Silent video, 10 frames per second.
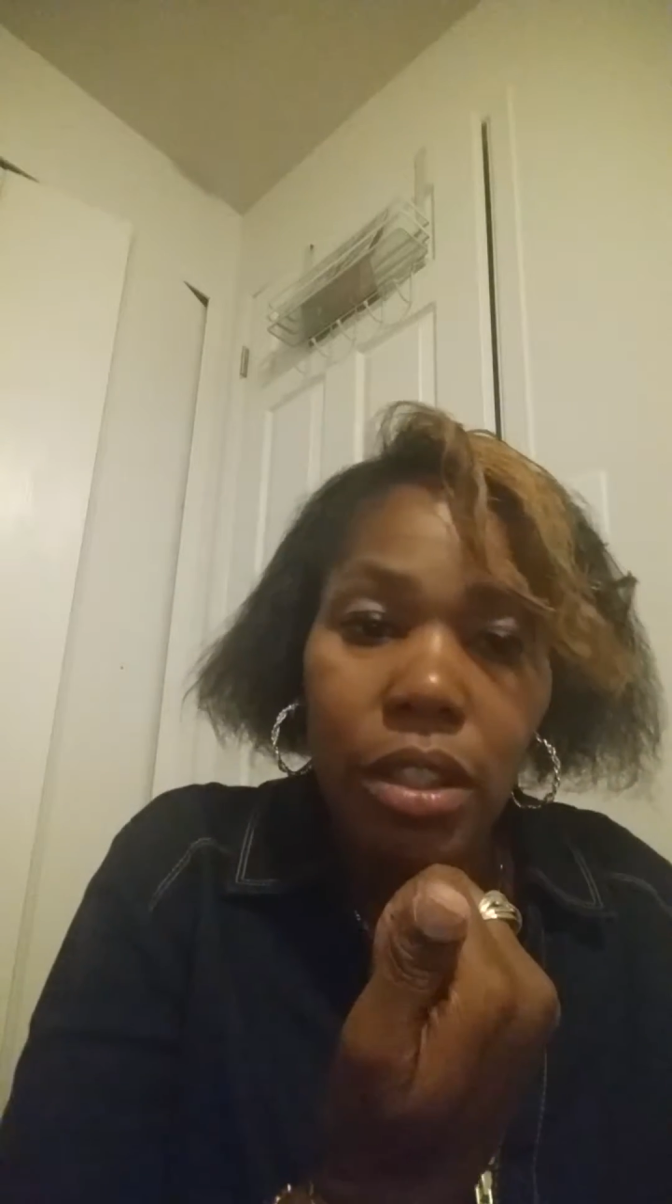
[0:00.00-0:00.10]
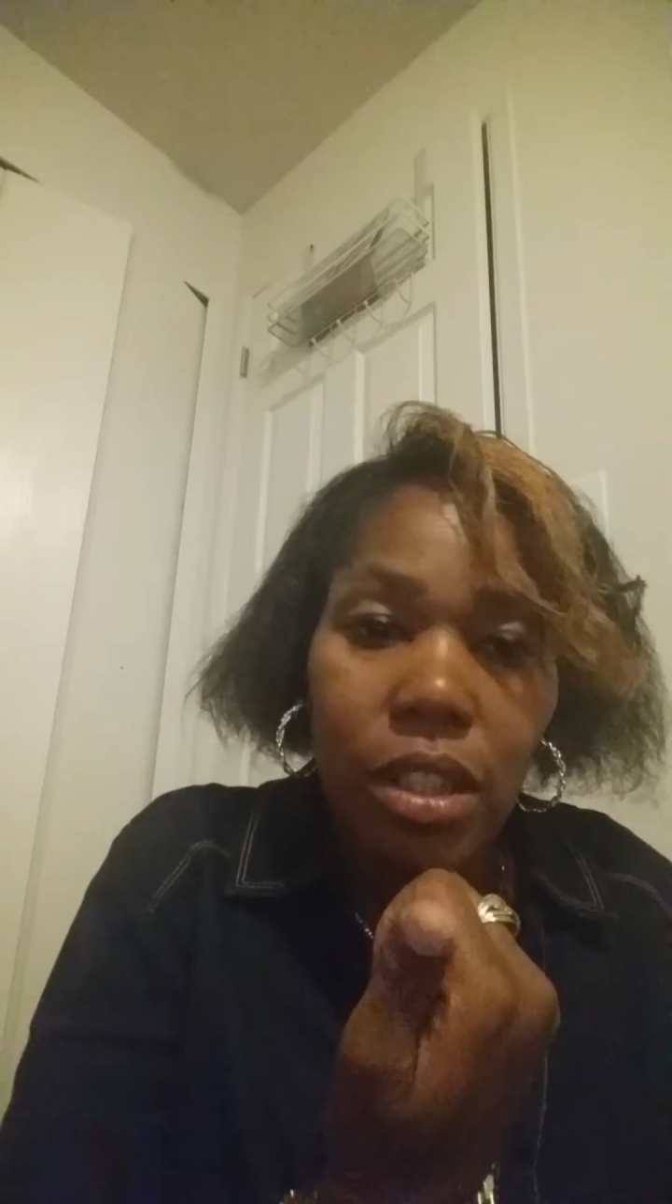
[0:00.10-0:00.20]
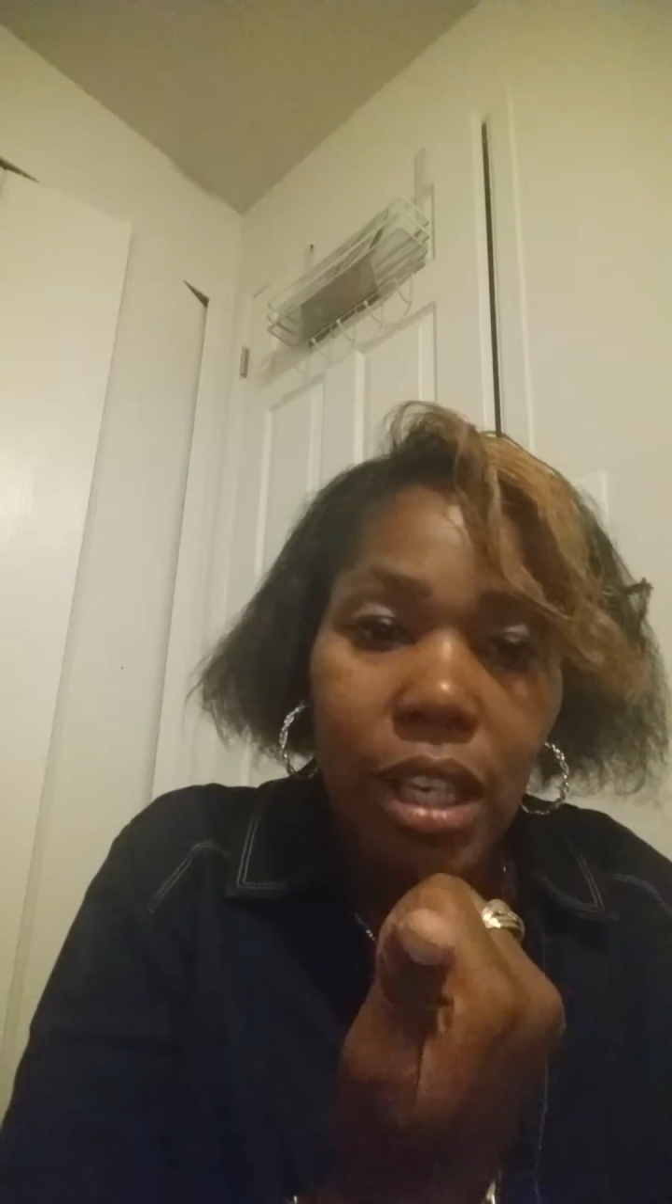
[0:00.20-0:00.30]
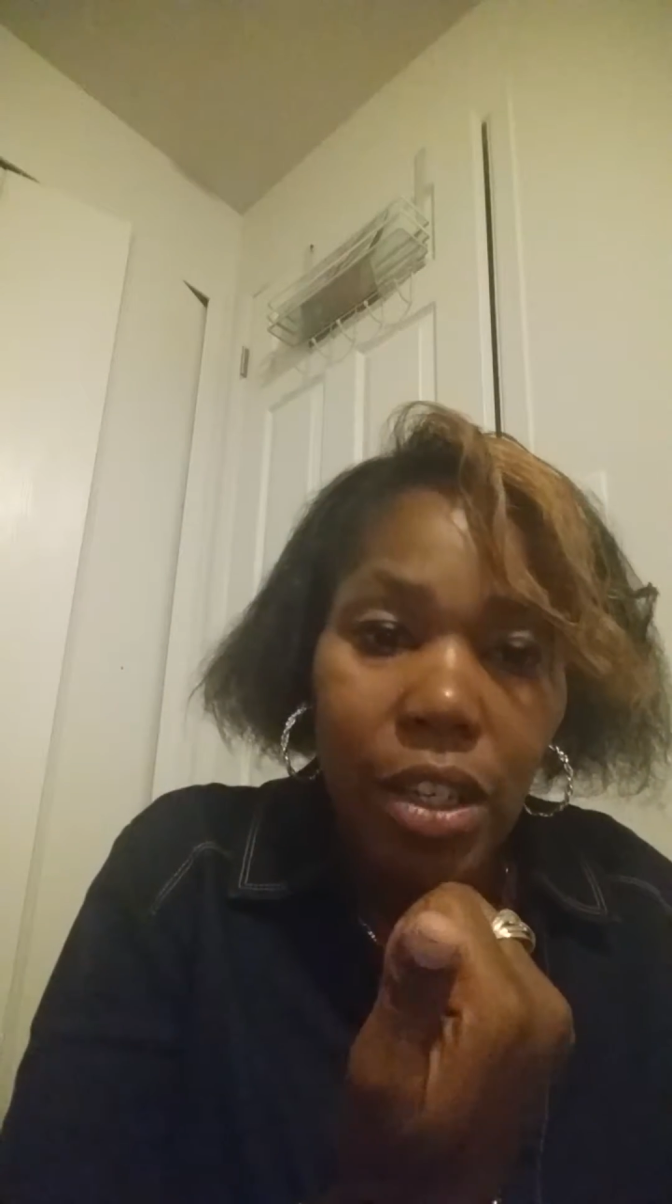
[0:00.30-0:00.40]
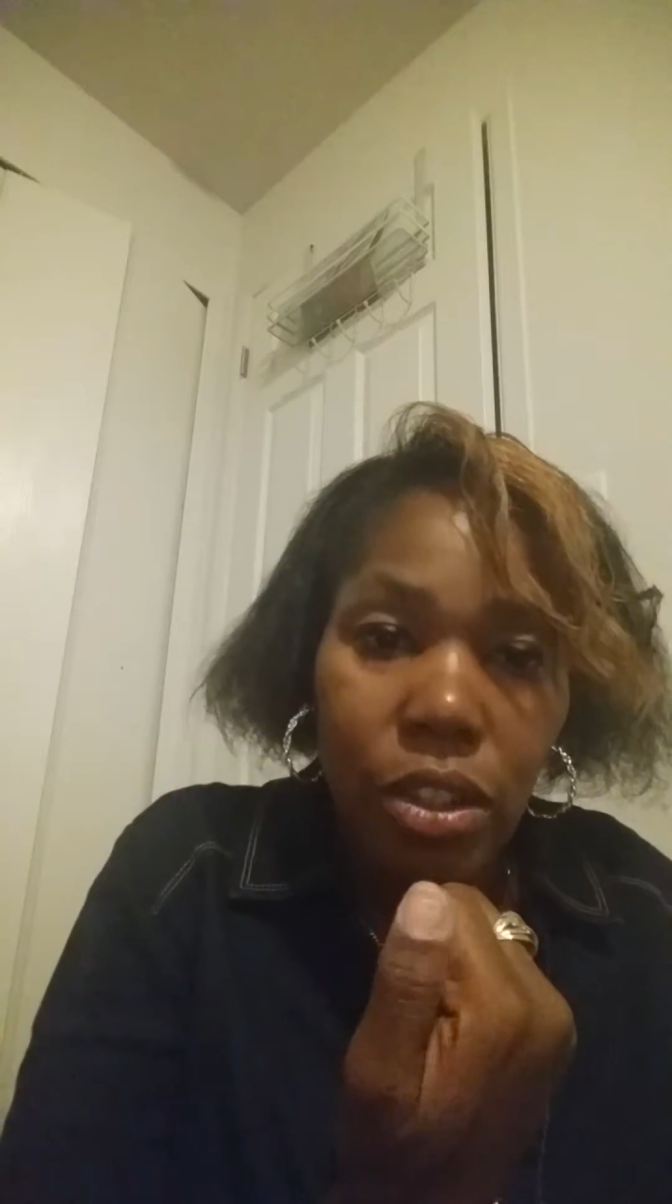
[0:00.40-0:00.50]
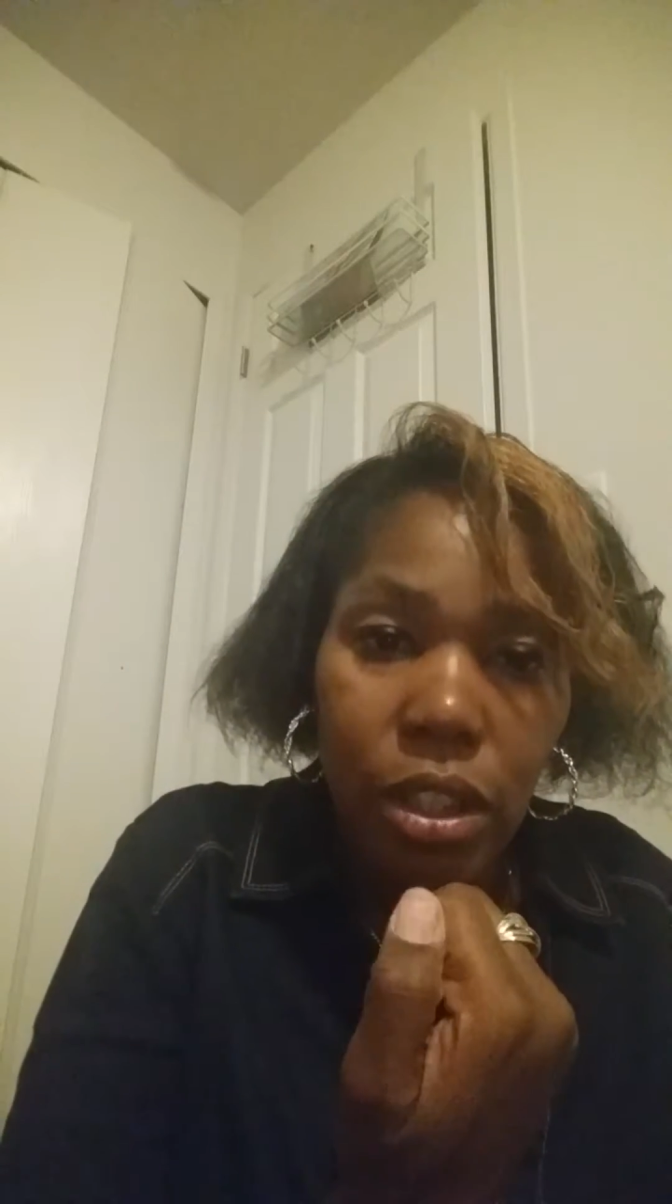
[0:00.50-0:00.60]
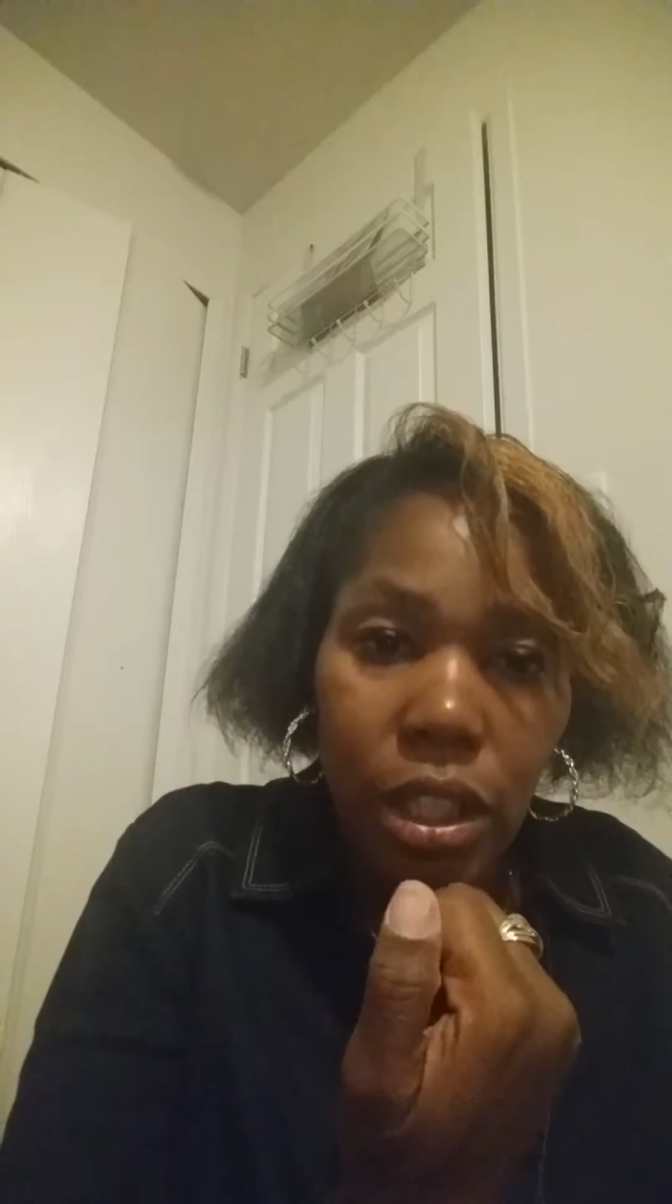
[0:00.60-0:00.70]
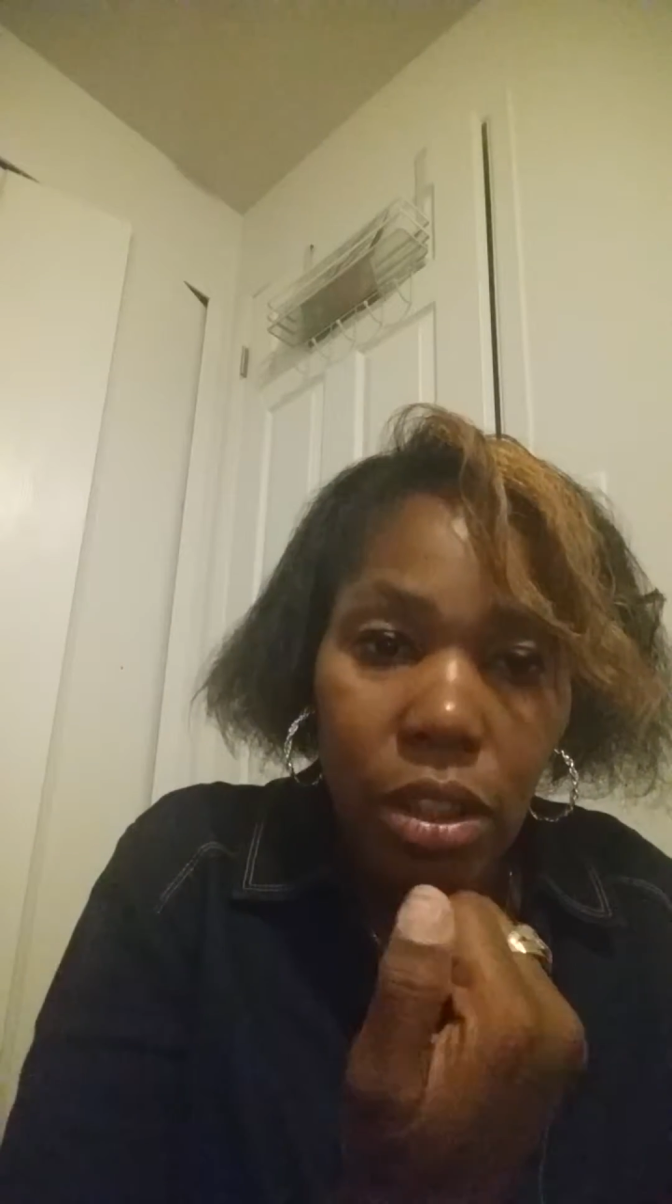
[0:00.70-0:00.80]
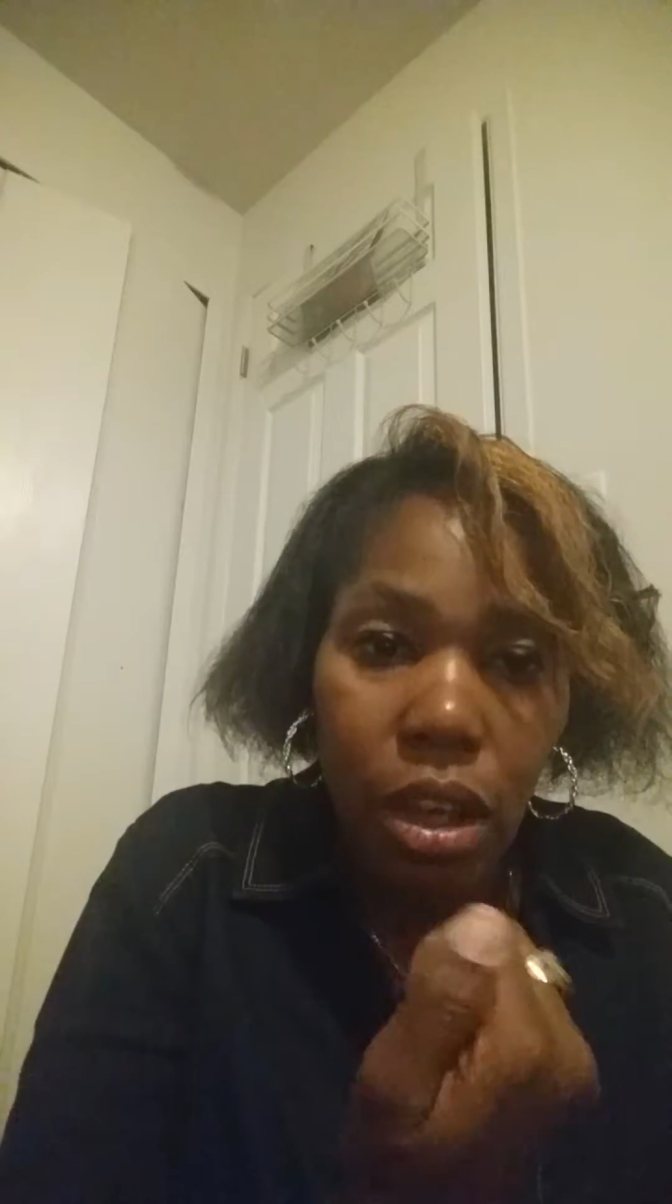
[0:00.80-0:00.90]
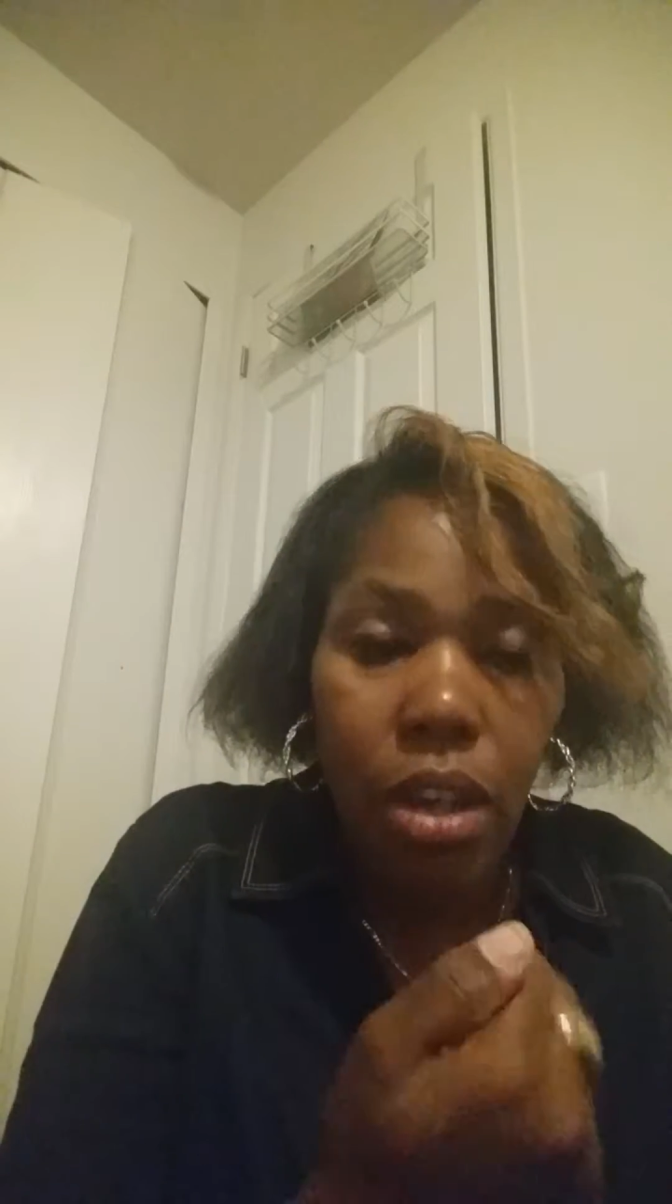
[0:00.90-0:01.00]
is naturally
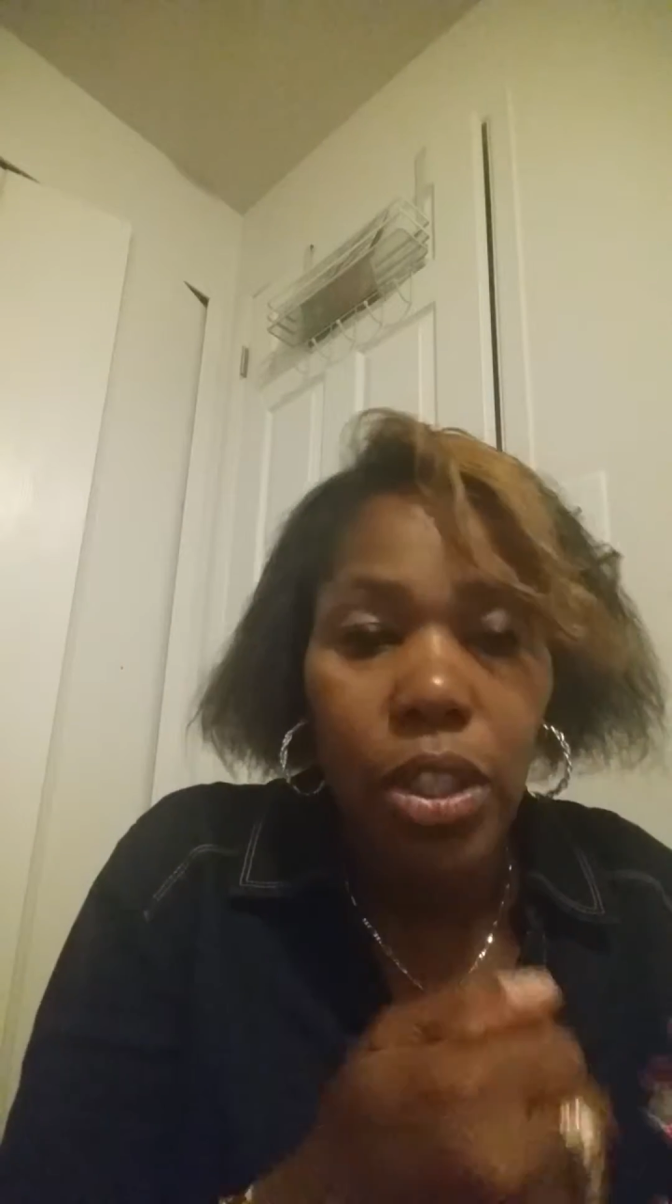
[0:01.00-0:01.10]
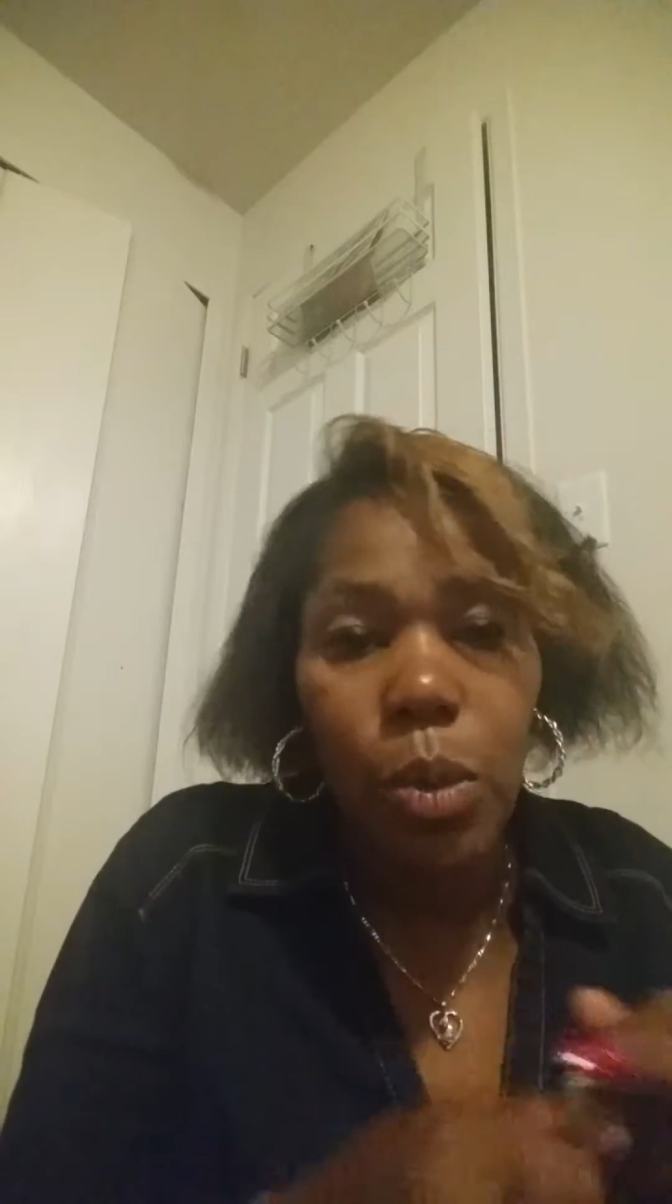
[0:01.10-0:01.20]
long,